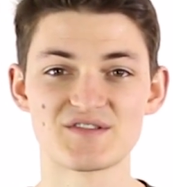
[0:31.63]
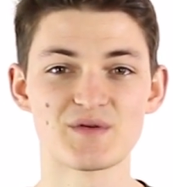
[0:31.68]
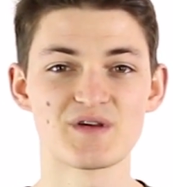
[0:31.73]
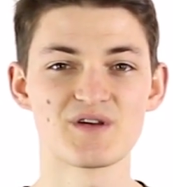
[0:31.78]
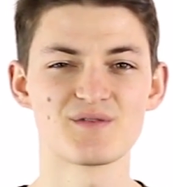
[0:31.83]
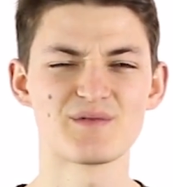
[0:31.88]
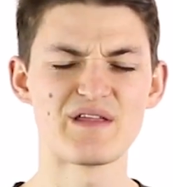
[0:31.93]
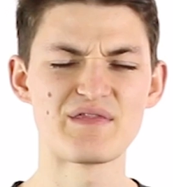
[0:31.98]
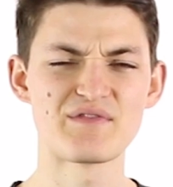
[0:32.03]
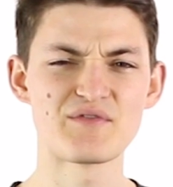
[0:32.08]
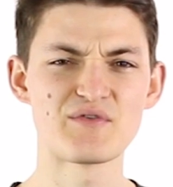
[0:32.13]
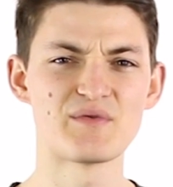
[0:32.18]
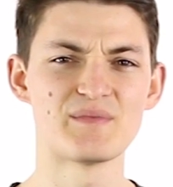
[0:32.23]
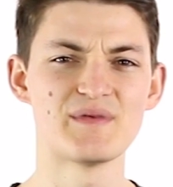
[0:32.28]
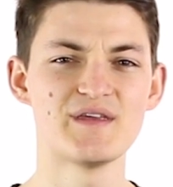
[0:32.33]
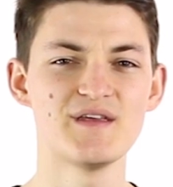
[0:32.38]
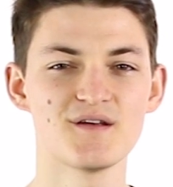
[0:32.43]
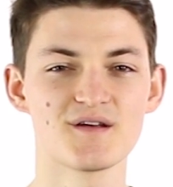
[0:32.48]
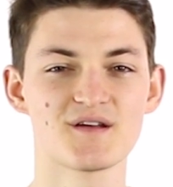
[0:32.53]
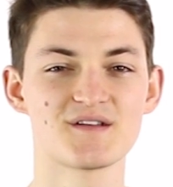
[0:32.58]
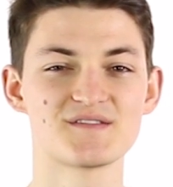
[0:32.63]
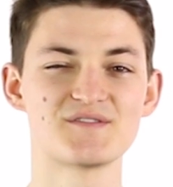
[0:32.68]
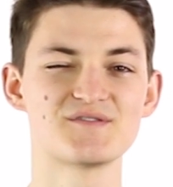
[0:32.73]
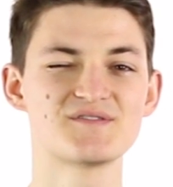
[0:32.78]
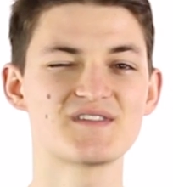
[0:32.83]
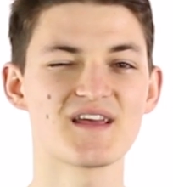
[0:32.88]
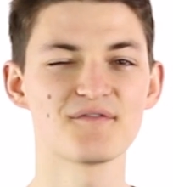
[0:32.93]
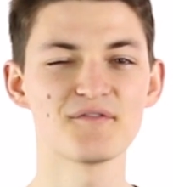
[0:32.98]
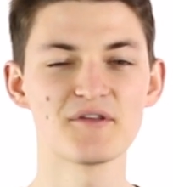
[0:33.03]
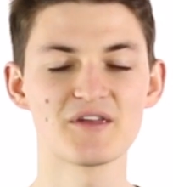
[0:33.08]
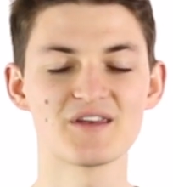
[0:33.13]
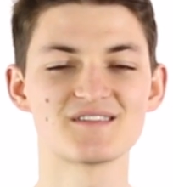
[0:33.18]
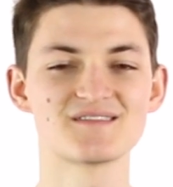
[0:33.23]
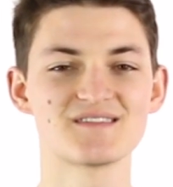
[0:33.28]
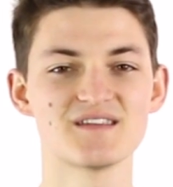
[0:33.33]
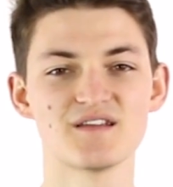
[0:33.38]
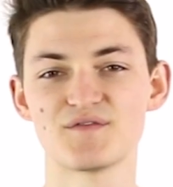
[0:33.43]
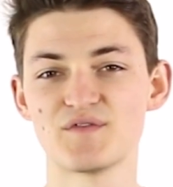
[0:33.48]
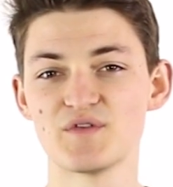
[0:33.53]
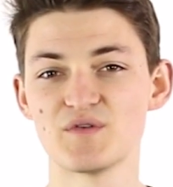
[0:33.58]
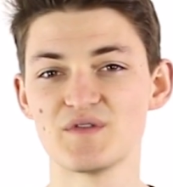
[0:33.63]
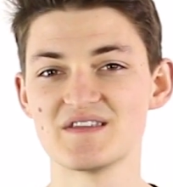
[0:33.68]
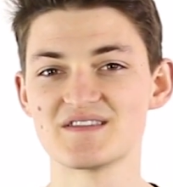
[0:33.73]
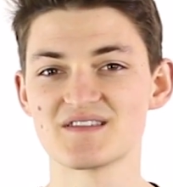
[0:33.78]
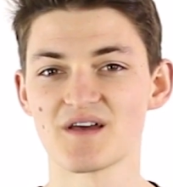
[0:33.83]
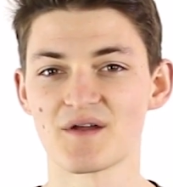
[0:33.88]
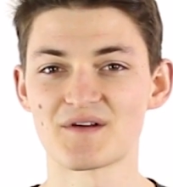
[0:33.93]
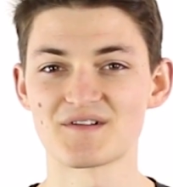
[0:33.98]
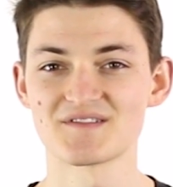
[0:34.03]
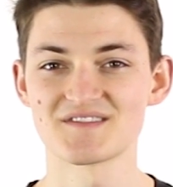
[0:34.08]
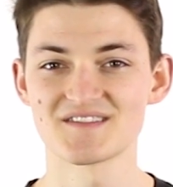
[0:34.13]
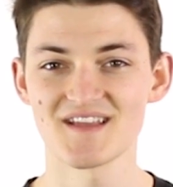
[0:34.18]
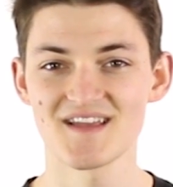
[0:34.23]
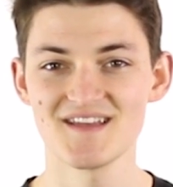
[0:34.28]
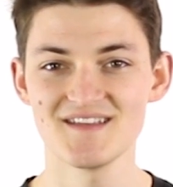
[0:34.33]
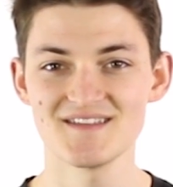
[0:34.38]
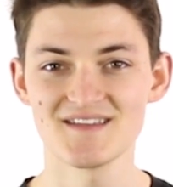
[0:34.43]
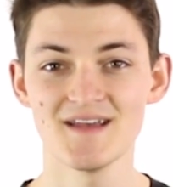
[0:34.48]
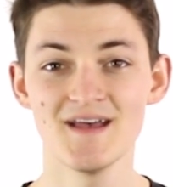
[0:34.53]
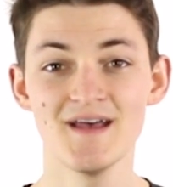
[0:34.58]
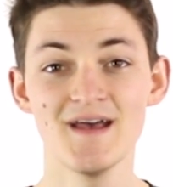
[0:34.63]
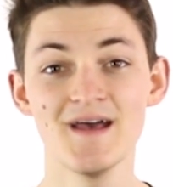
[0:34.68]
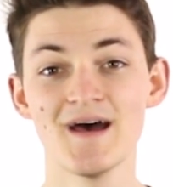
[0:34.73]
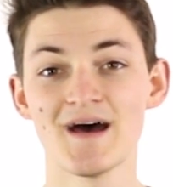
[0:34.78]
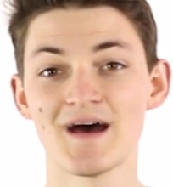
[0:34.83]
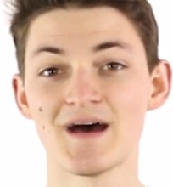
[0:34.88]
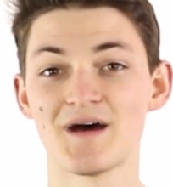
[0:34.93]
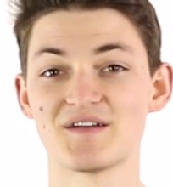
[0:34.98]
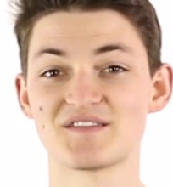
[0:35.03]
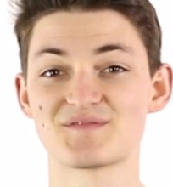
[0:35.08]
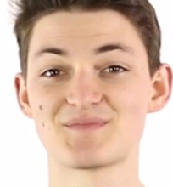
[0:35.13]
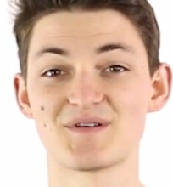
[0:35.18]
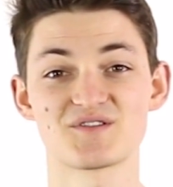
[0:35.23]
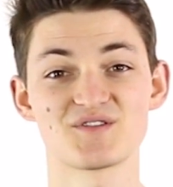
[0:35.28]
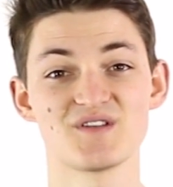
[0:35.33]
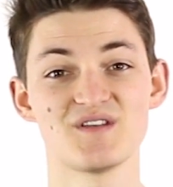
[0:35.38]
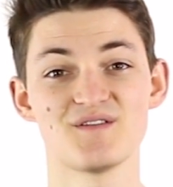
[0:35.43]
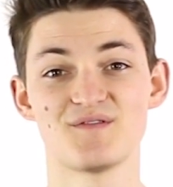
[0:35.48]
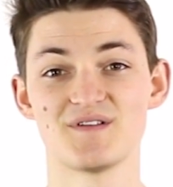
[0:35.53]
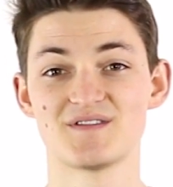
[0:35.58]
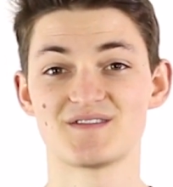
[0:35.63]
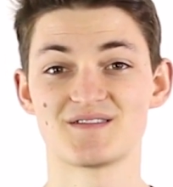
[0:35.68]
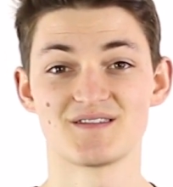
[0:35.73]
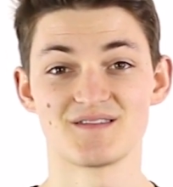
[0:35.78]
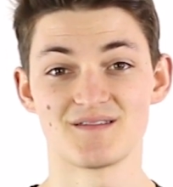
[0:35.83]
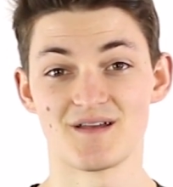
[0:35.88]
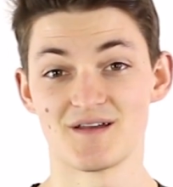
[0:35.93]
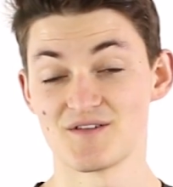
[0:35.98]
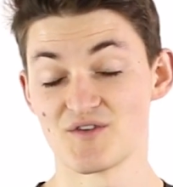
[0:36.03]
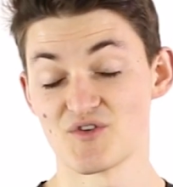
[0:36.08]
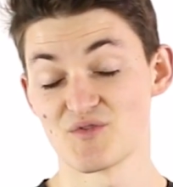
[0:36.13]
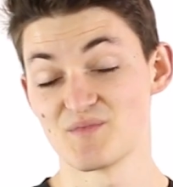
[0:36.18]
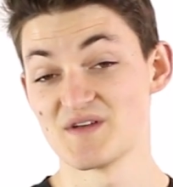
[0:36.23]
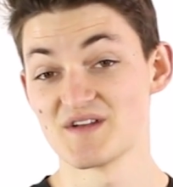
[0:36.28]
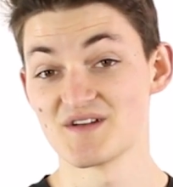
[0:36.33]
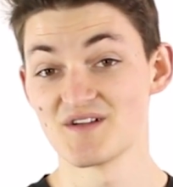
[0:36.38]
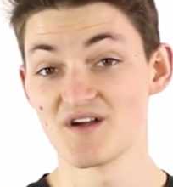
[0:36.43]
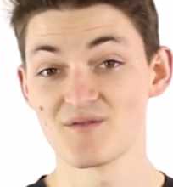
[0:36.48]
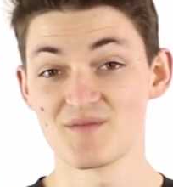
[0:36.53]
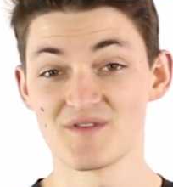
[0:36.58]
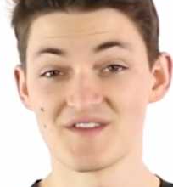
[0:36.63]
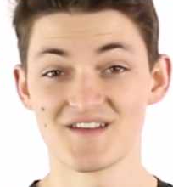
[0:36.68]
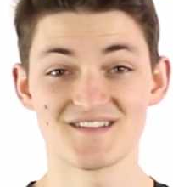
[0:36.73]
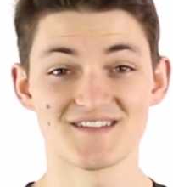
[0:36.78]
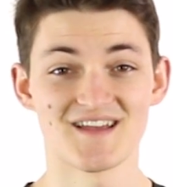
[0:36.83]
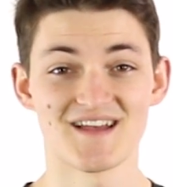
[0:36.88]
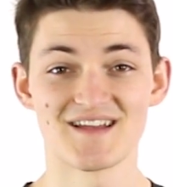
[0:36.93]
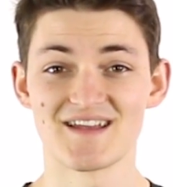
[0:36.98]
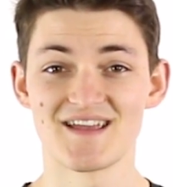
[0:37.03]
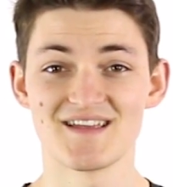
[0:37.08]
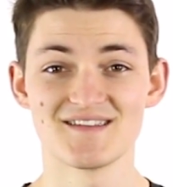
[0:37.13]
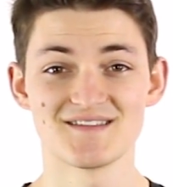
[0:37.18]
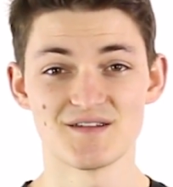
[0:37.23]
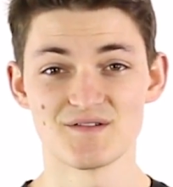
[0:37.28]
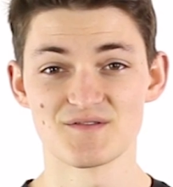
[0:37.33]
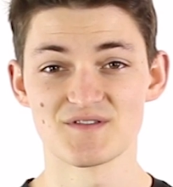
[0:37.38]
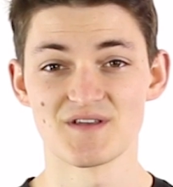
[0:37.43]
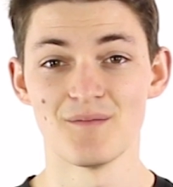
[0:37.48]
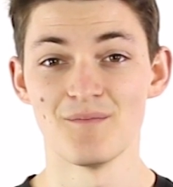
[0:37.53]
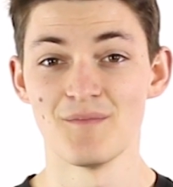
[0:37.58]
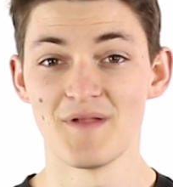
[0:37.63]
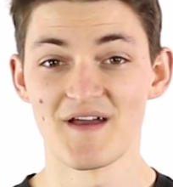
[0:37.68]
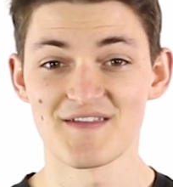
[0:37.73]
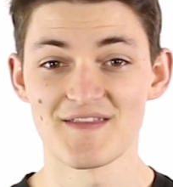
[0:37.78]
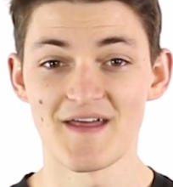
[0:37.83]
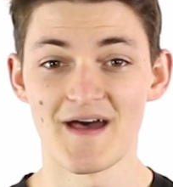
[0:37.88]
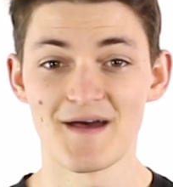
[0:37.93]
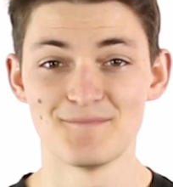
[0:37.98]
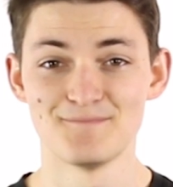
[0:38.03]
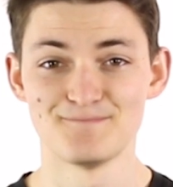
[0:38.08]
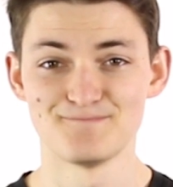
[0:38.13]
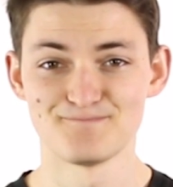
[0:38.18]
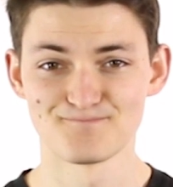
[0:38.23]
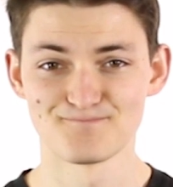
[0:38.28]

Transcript: So we're going to run through them here because you're definitely going to see a few of these on our site, uh, especially if it's a European garment like Dainese or something like that.